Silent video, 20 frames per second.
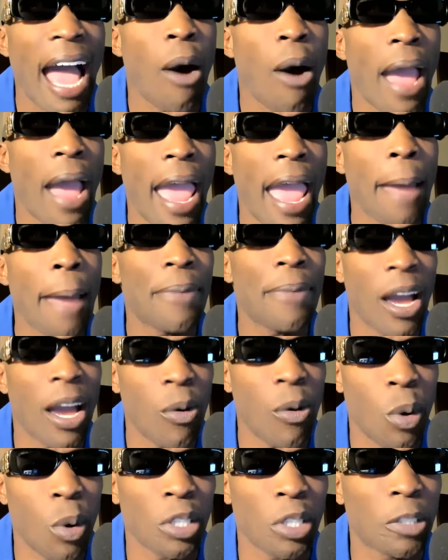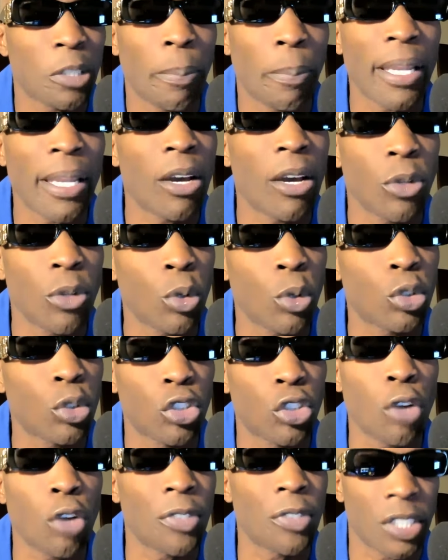how happy I was to play on
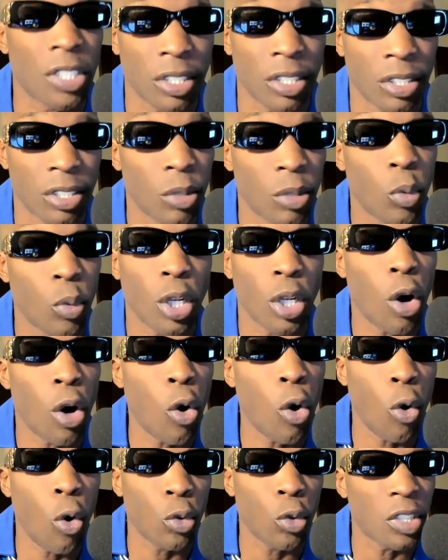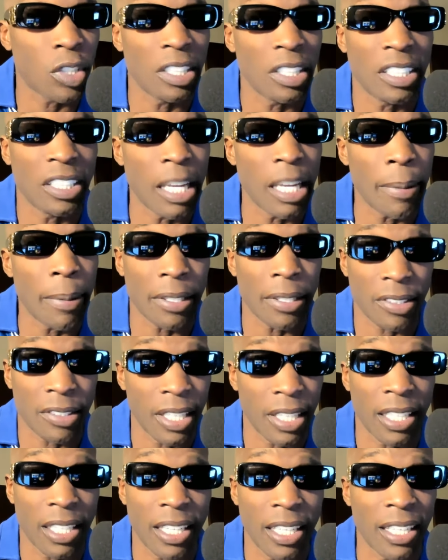those surfaces with holes and
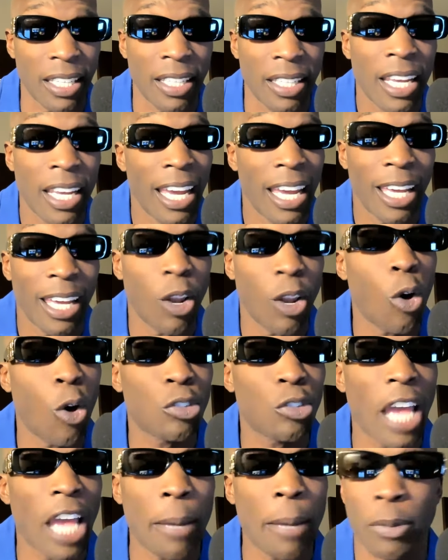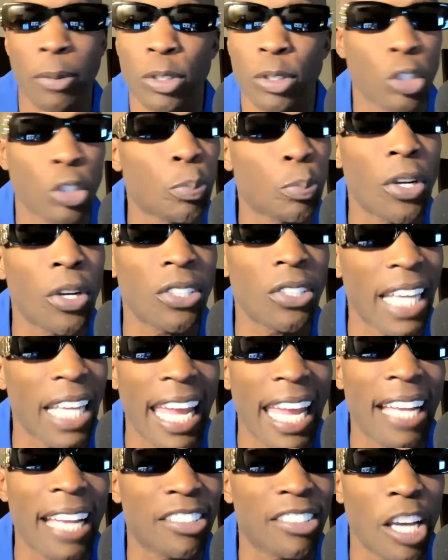divots and and, and all type of
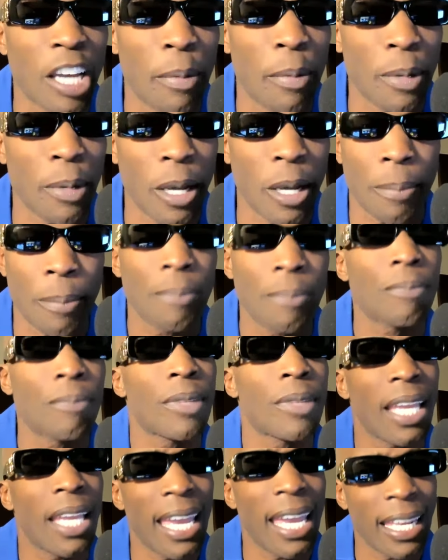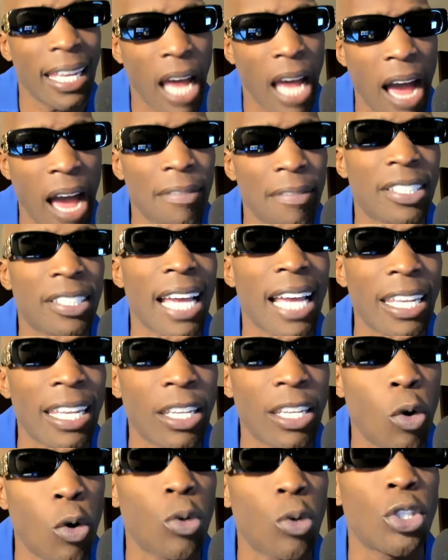sprinkler heads coming up. And obviously,
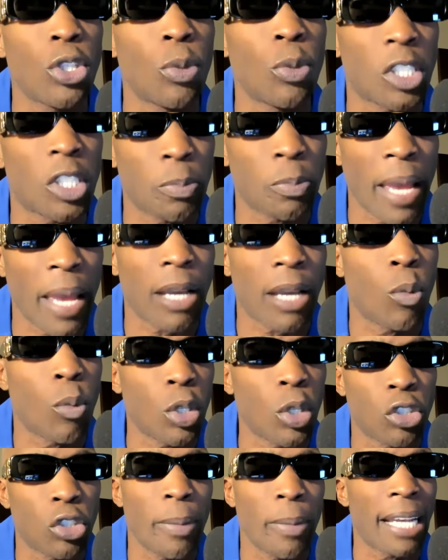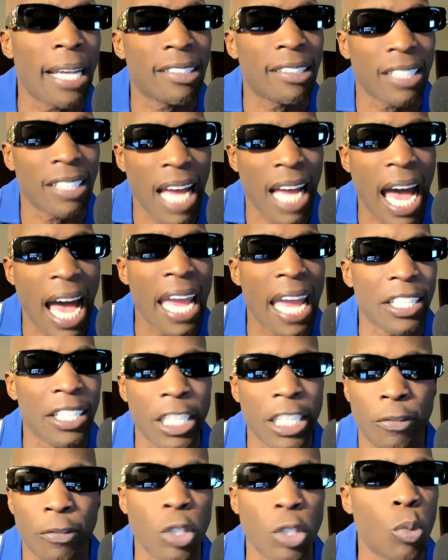I know you expect once you make it to the
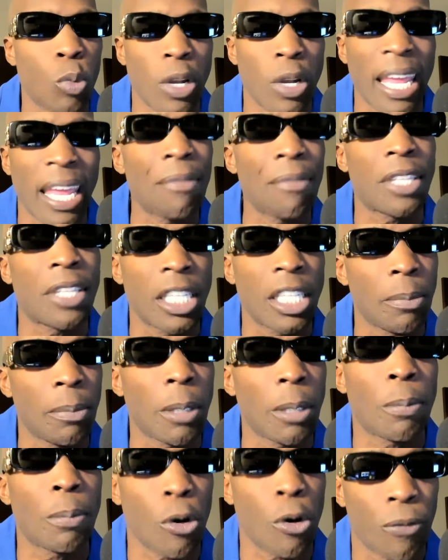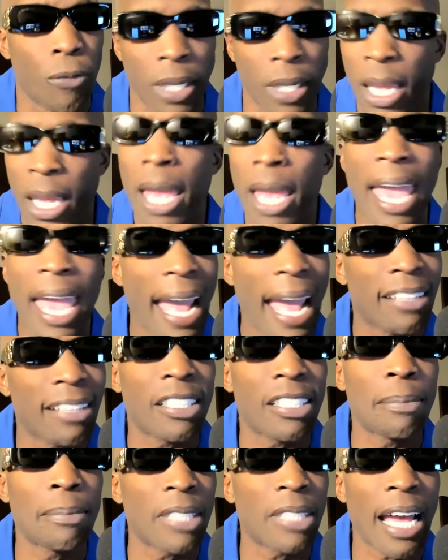highest level, you want everything to be perfect.
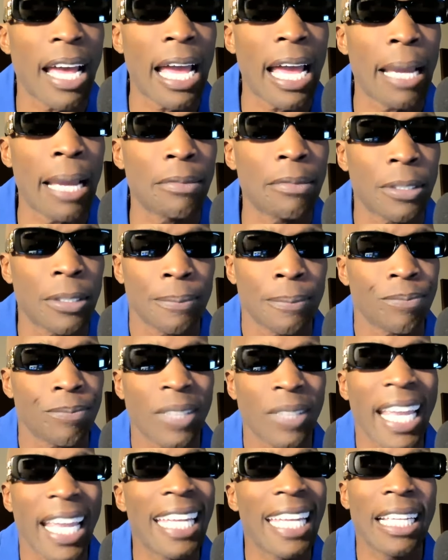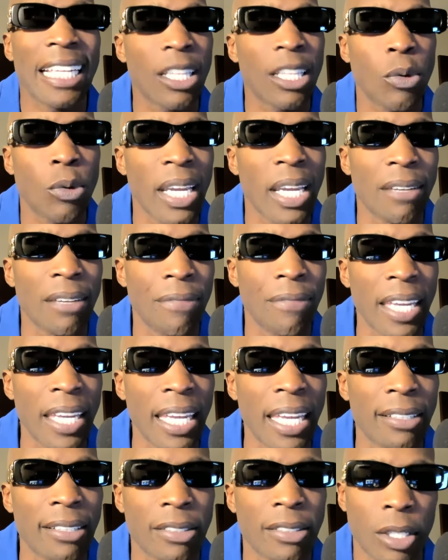At sometimes any little
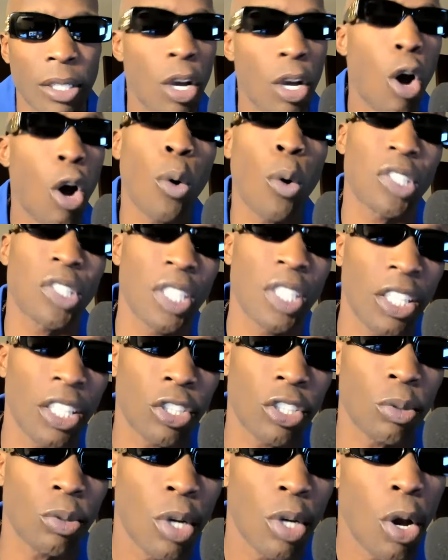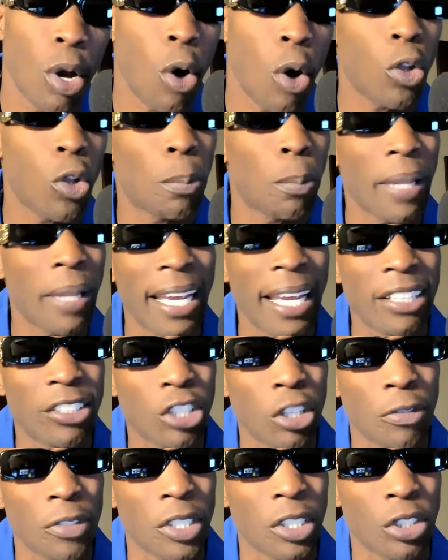inconvenience, oh, it's an issue, or the playing
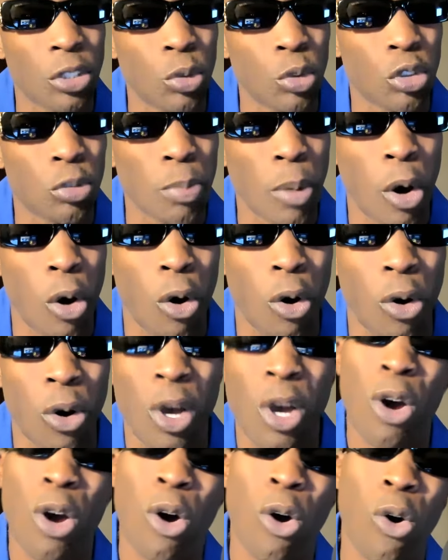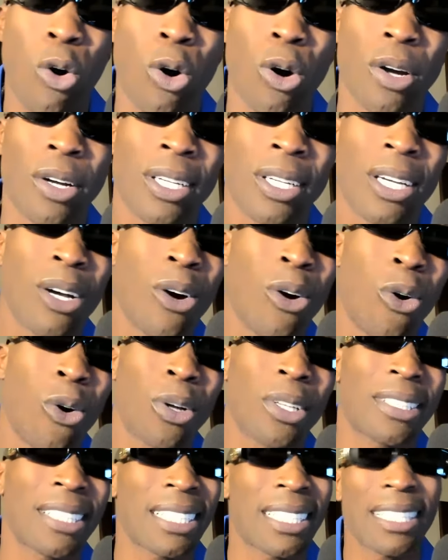surface is too small, or
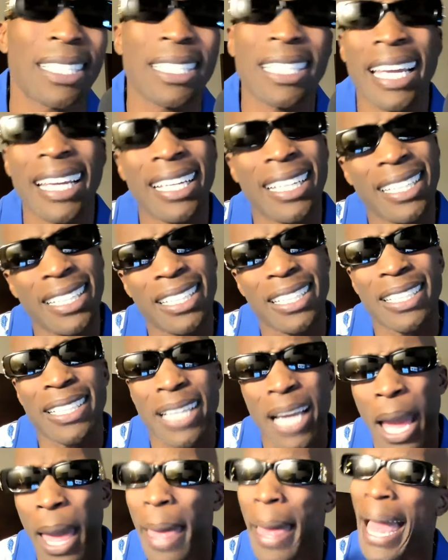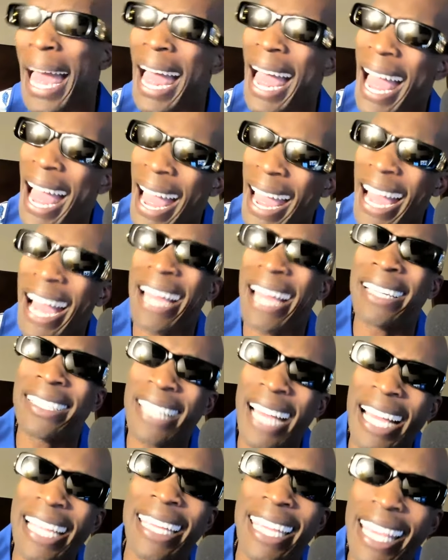or just like I,
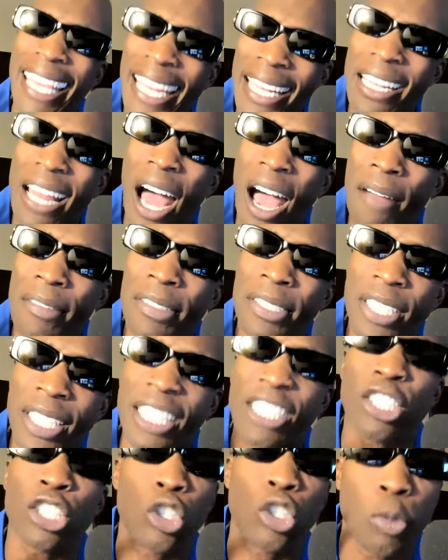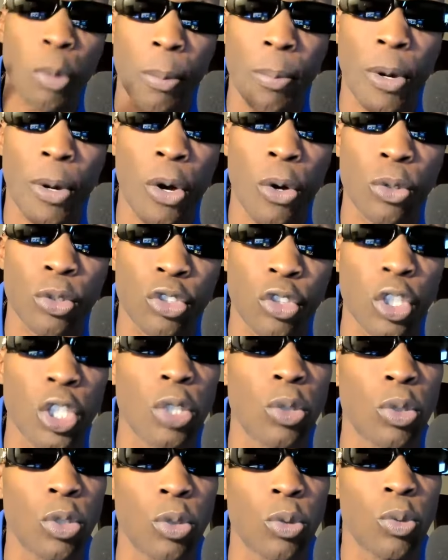I I get it. Obviously, it's a Super Bowl, so
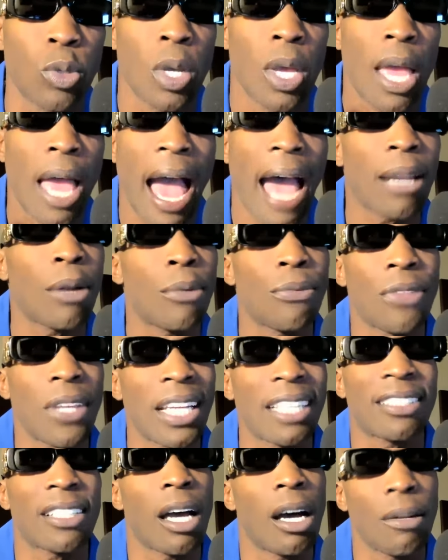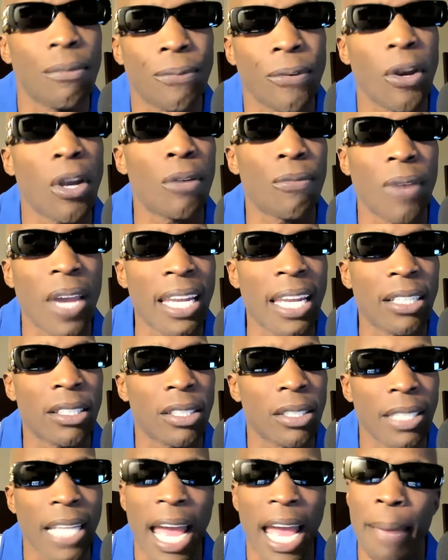you you I don't think it's an unfair
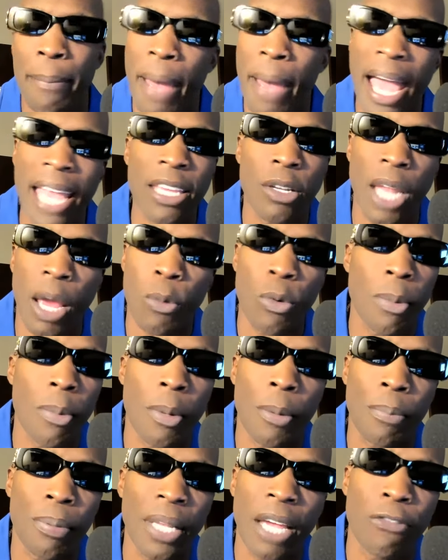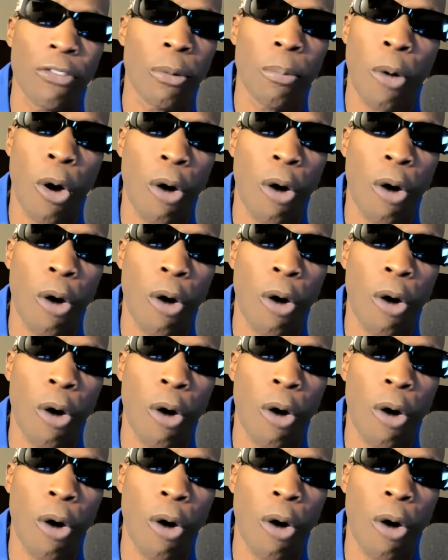advantage. Now, mind you, now we've been playing